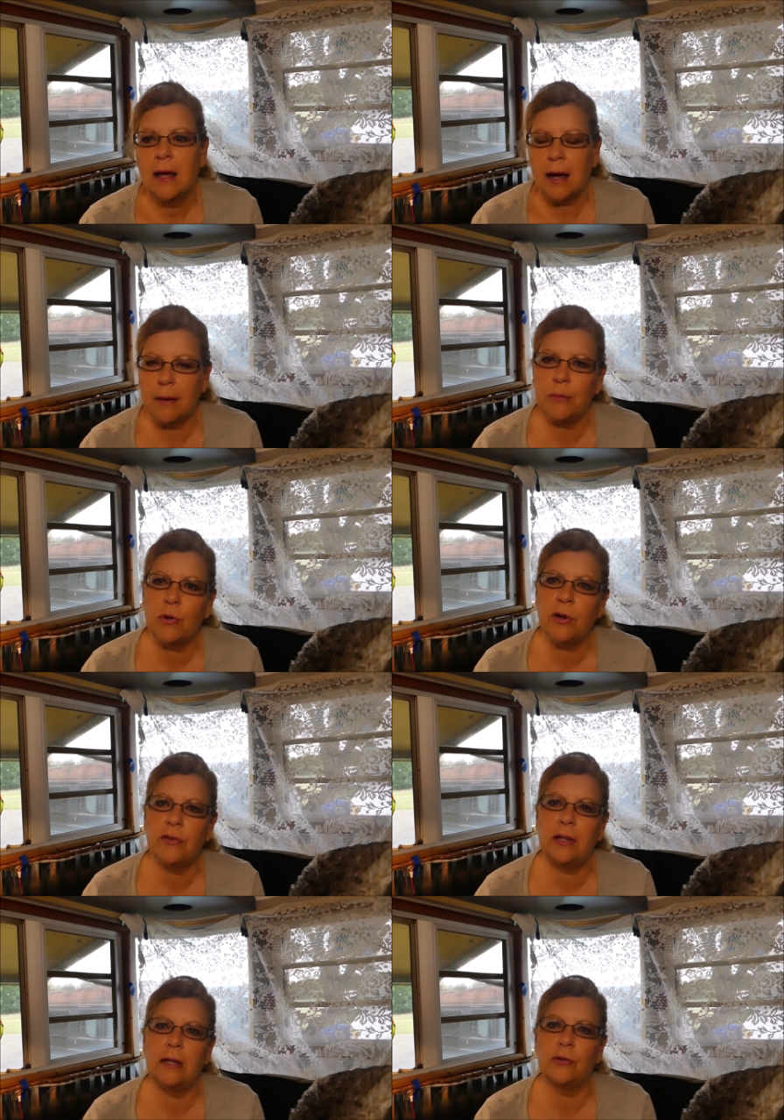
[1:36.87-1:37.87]
I'm more of
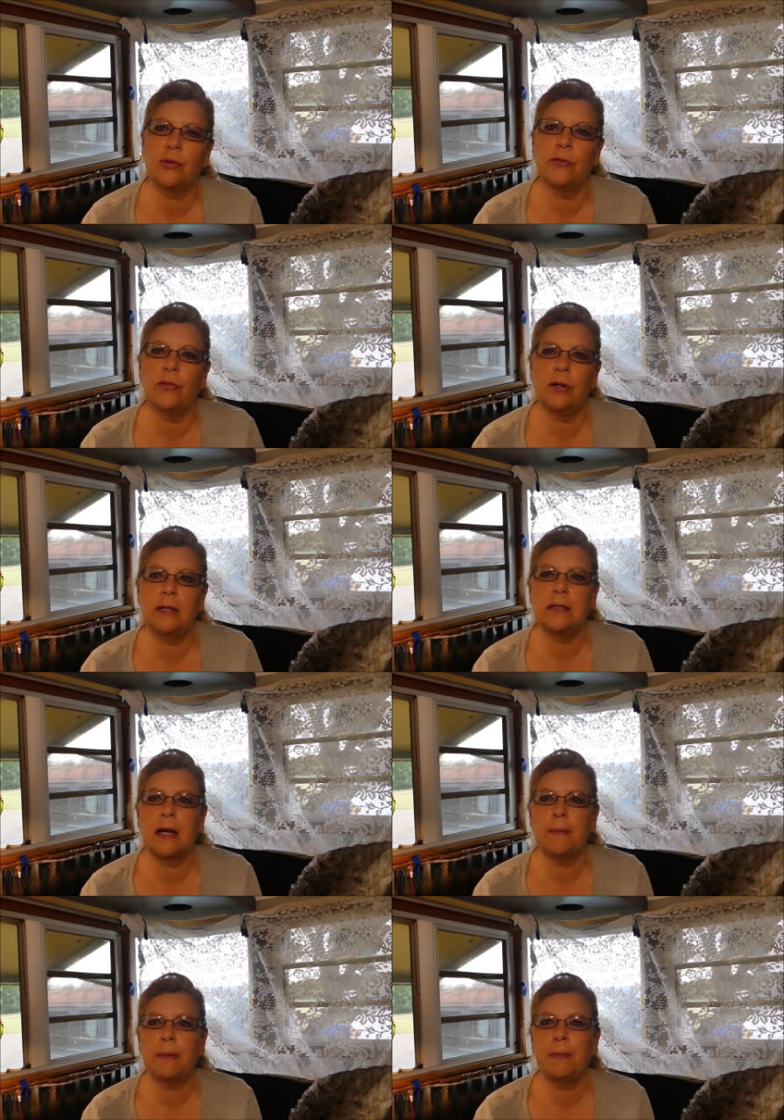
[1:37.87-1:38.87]
an introverted
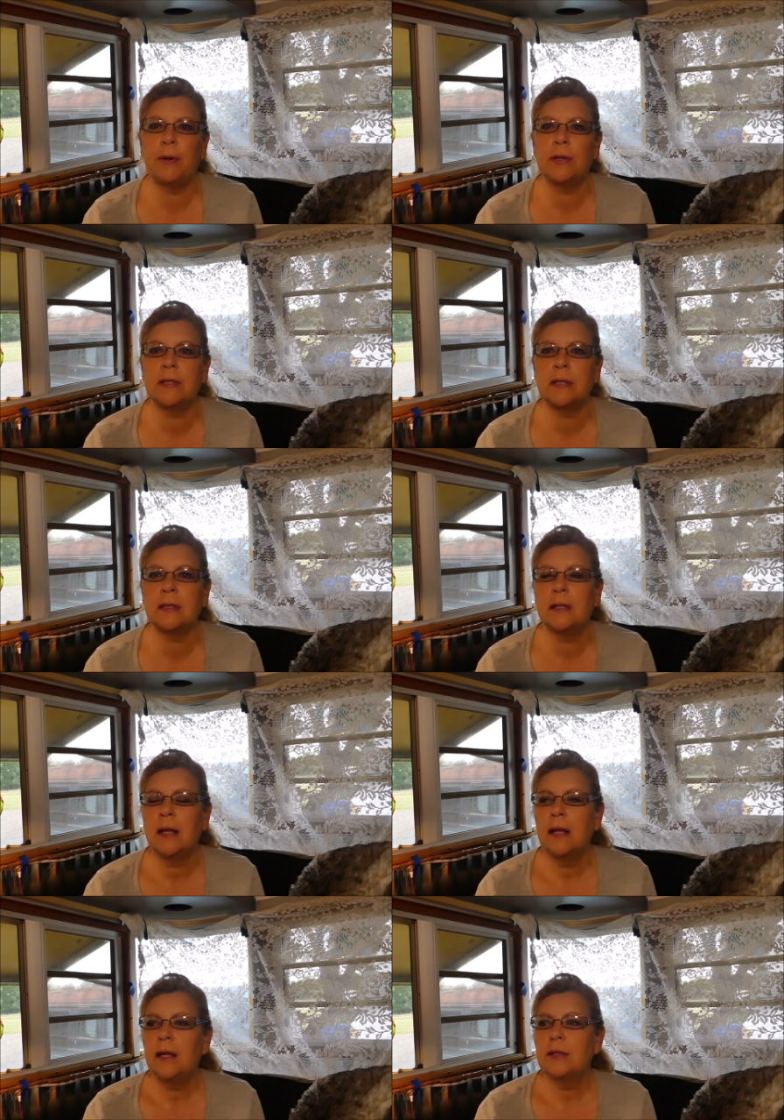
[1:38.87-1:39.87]
type of person,
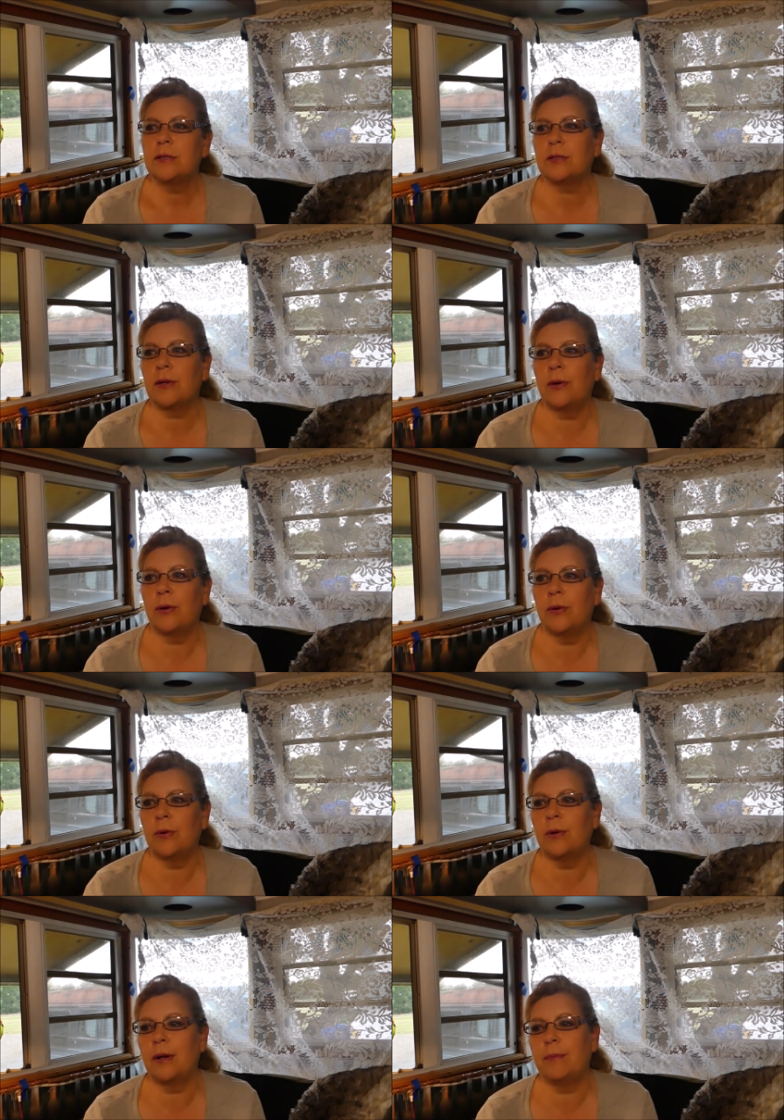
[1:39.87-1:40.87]

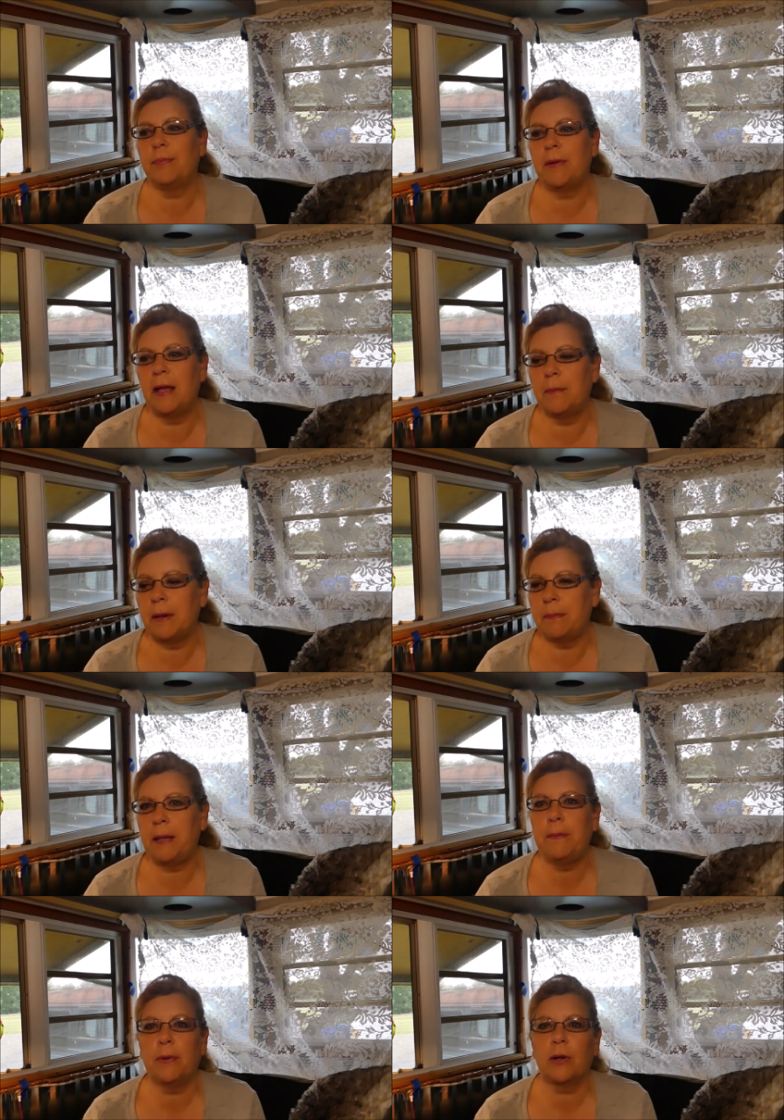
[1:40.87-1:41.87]
but
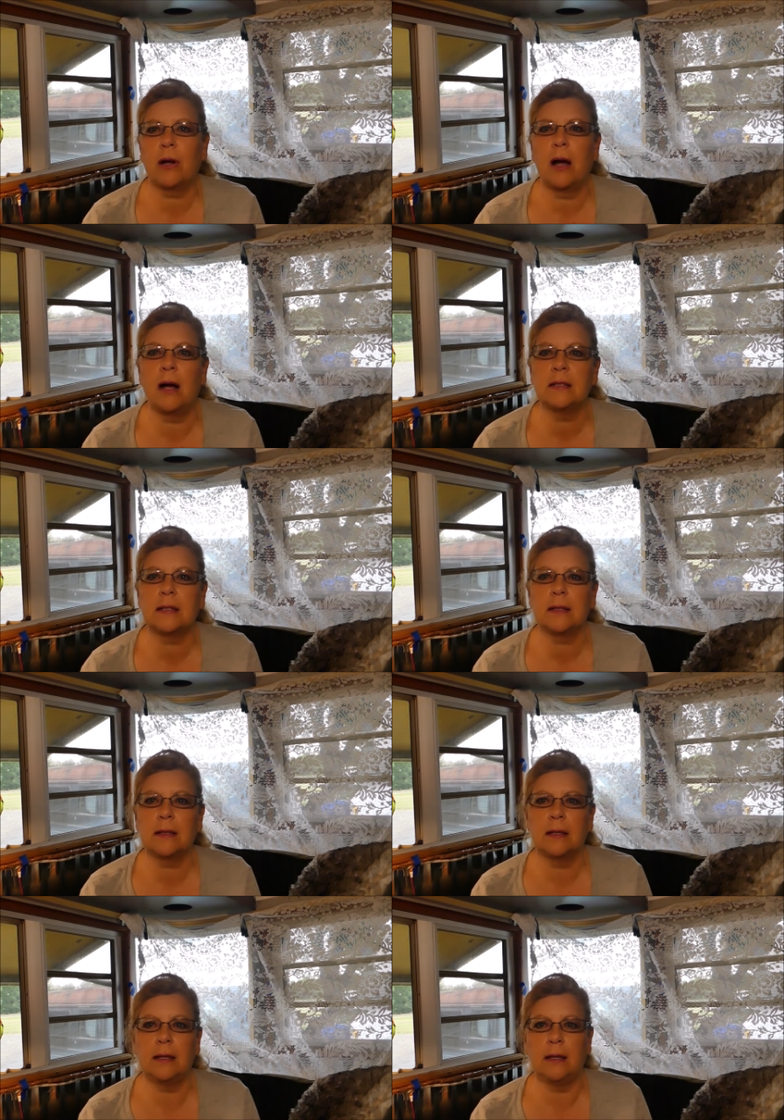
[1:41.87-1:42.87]
people are
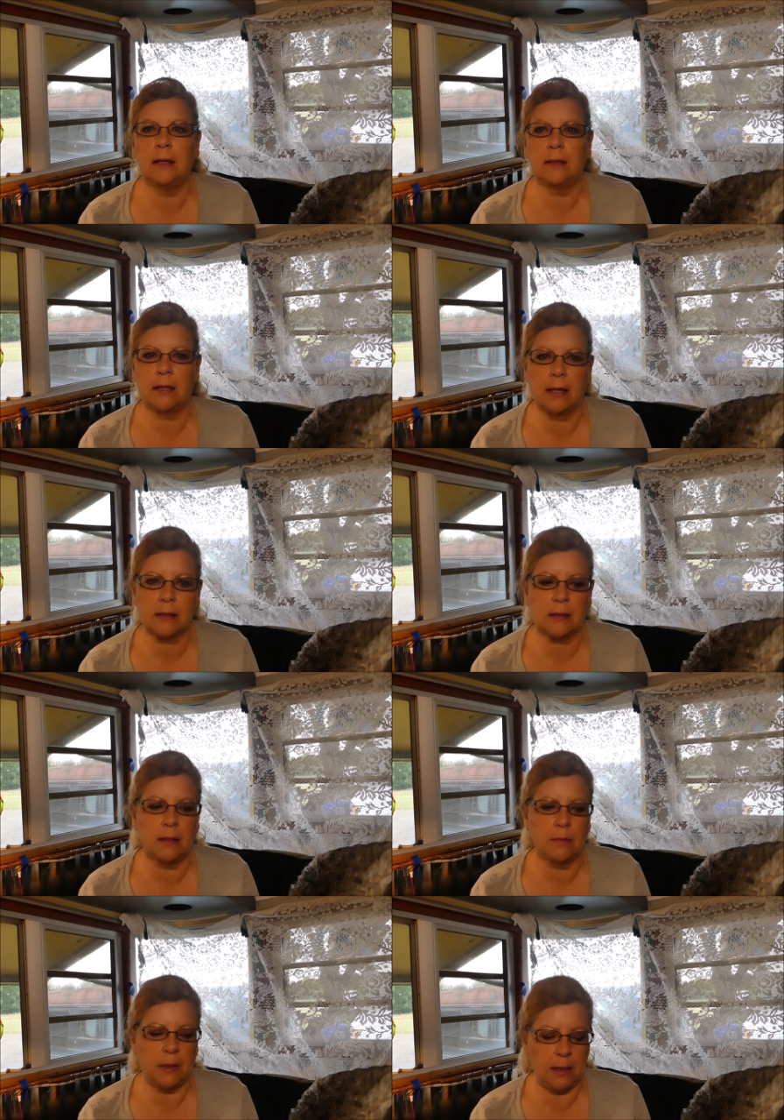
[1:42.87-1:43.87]
constantly
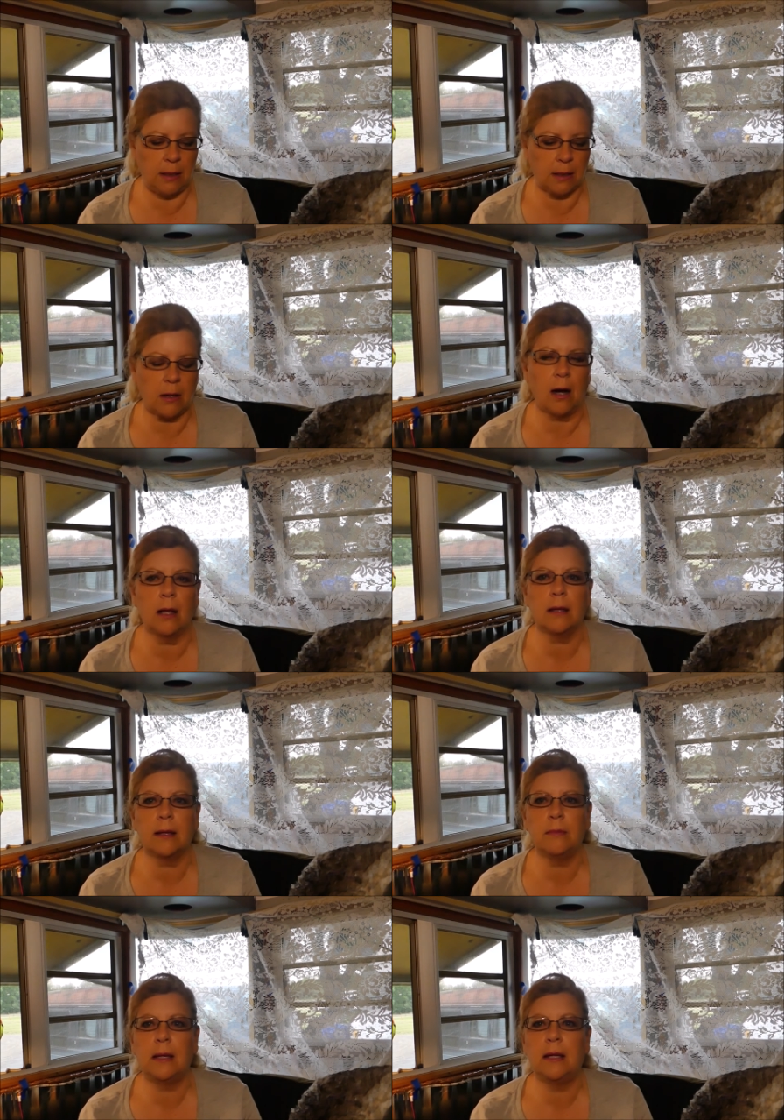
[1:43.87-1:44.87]
texting me,
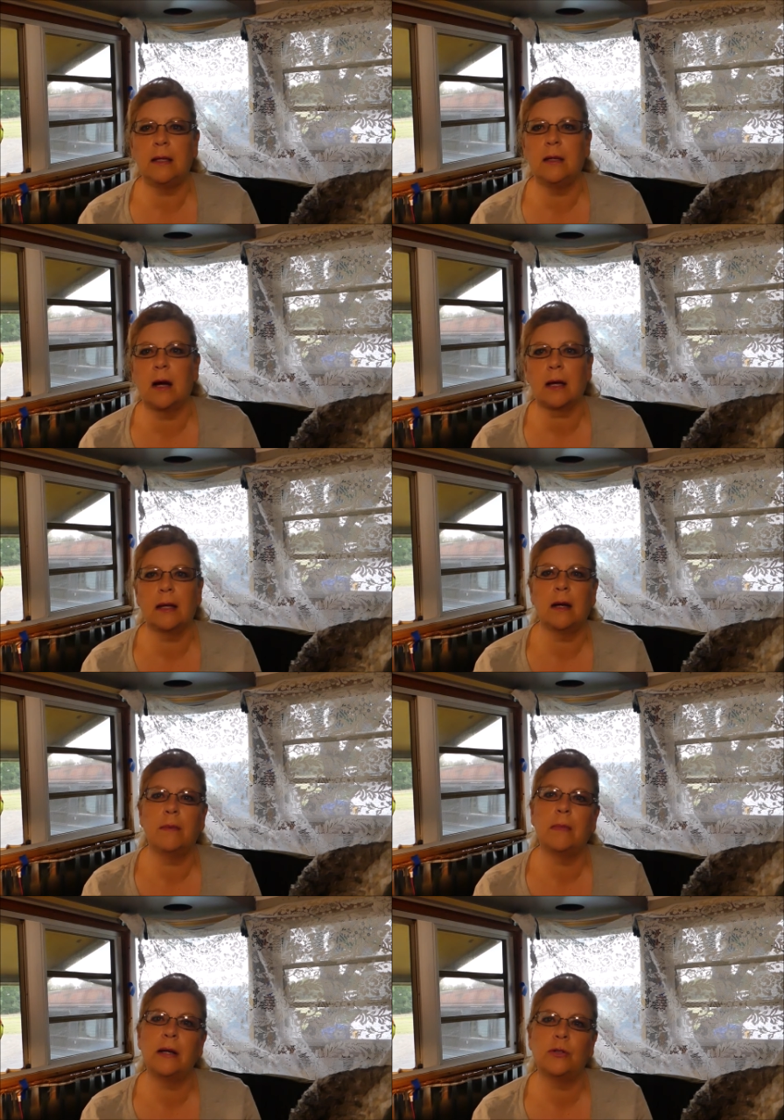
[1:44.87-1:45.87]
calling me, knocking
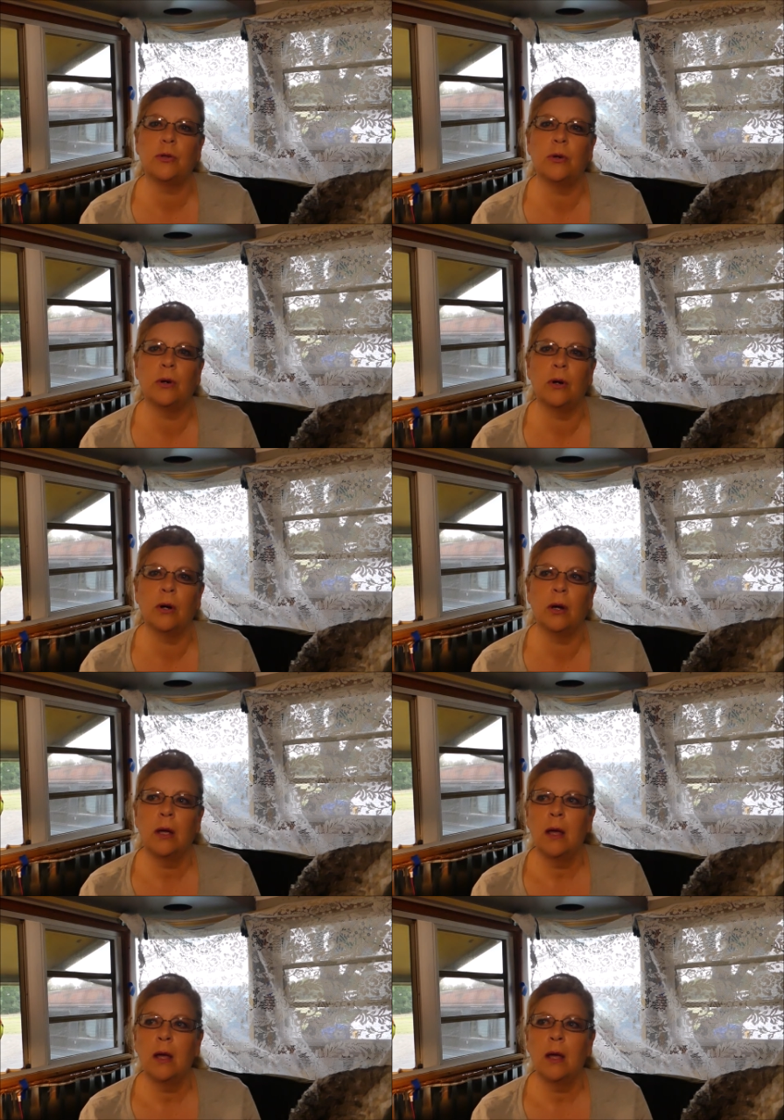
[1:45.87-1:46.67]
on my door.